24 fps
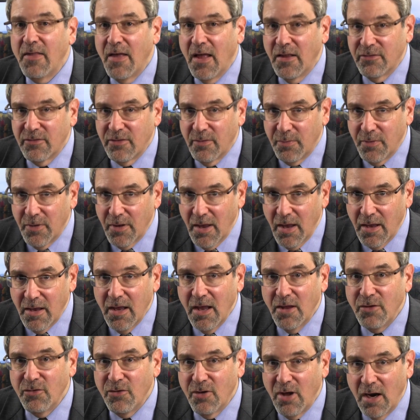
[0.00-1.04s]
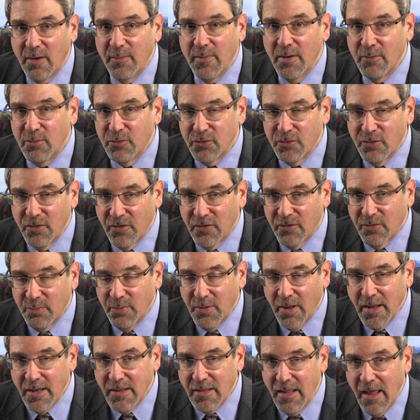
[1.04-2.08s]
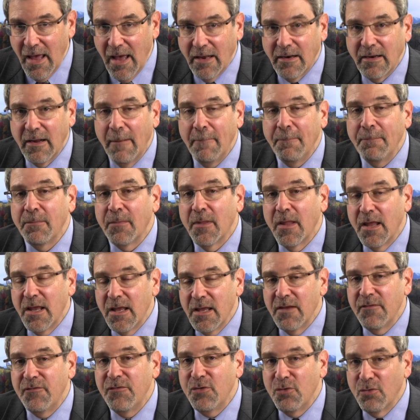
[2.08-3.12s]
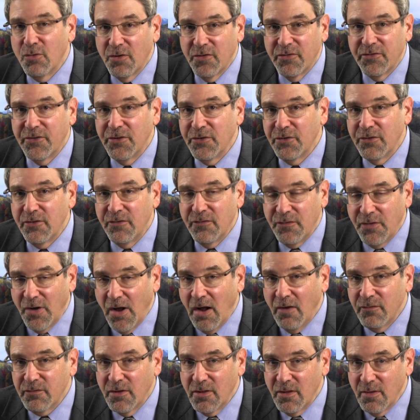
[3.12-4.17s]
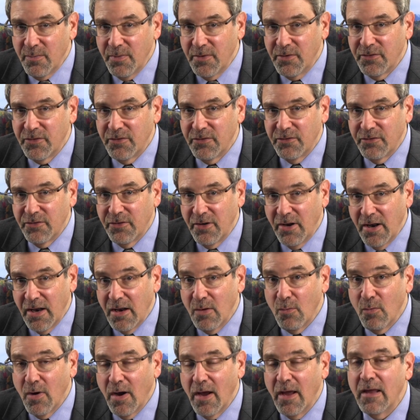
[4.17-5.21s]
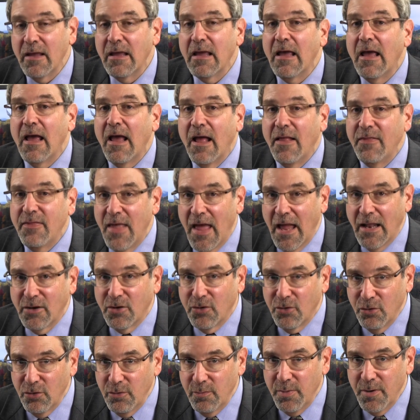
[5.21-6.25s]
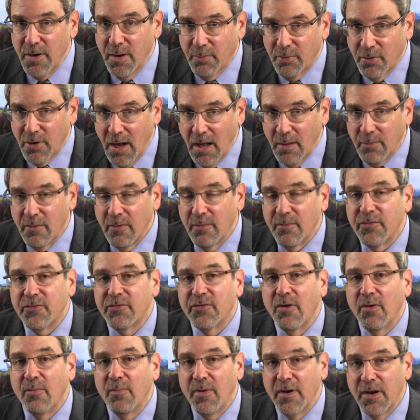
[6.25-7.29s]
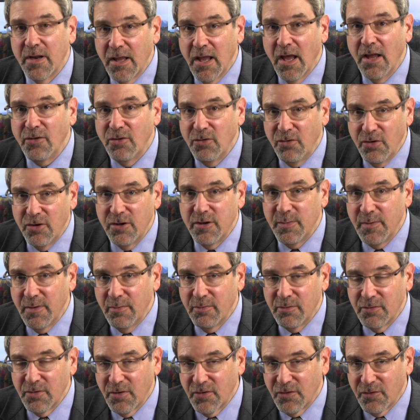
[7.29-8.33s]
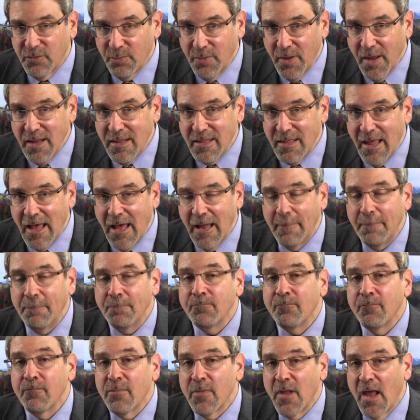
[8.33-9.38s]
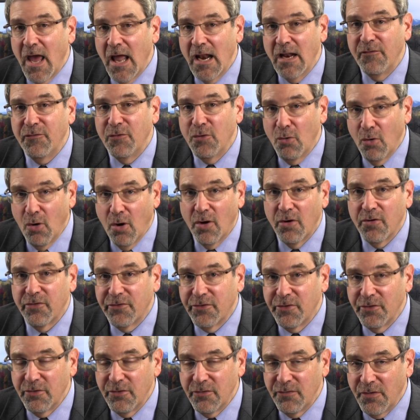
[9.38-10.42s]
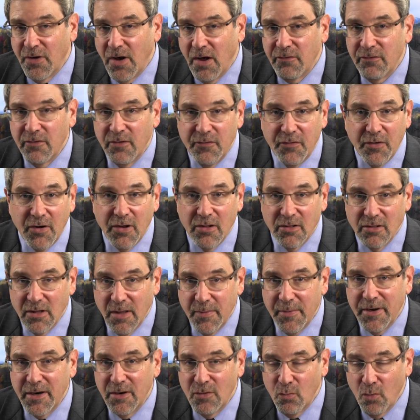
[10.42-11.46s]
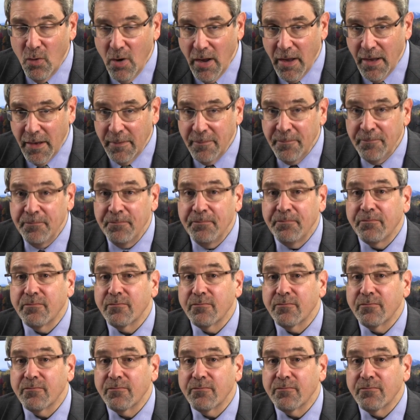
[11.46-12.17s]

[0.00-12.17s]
That's something, again, you got to be able to explain that. If you are still involved in the business in any way, that could be a problem. So, but again, you need to be able to explain that. And if you are still involved in a very limited way,